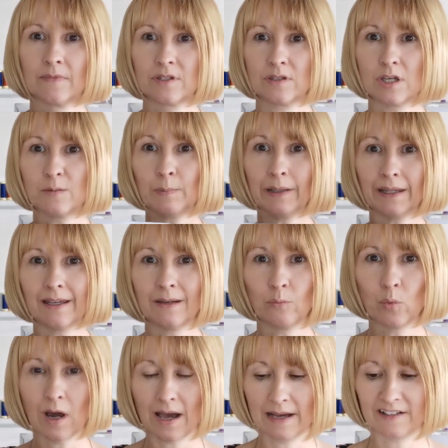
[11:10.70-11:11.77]
So it's plain
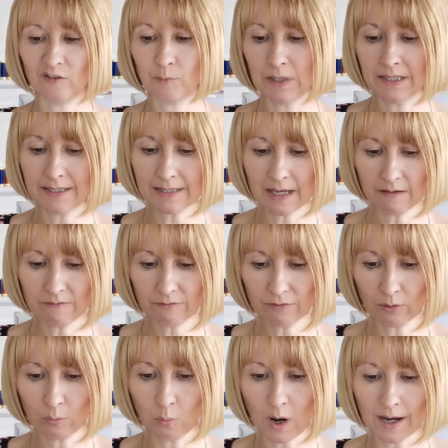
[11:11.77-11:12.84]
white, and I've been saying
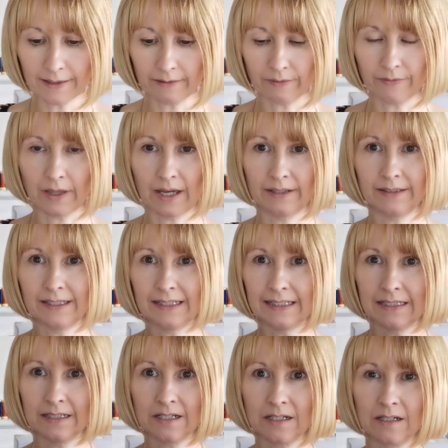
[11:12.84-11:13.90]
for a while that I
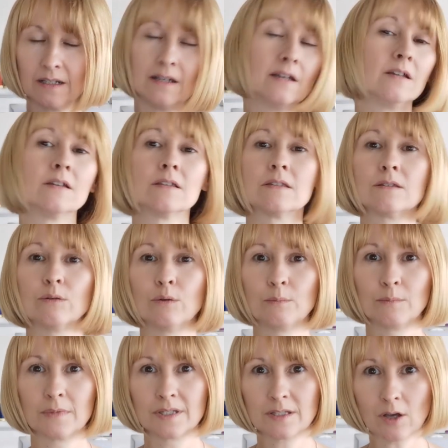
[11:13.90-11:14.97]
need
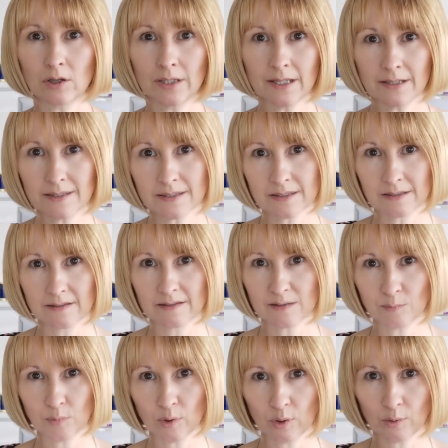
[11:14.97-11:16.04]
some solids,
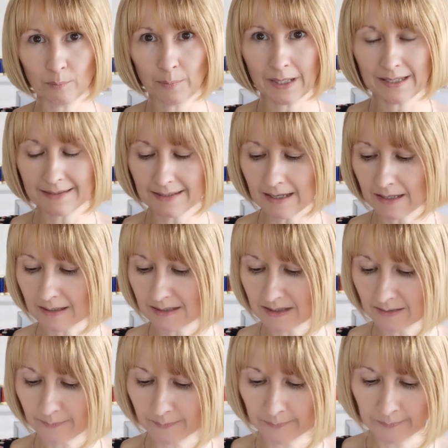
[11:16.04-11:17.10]
some more
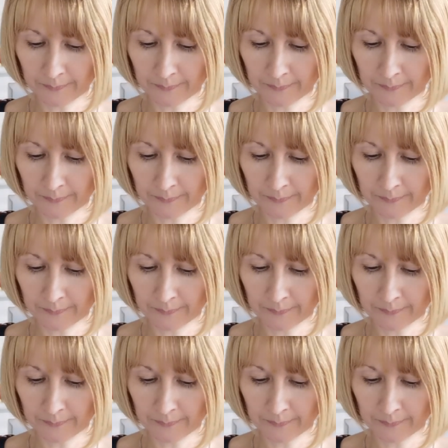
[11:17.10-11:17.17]
basics.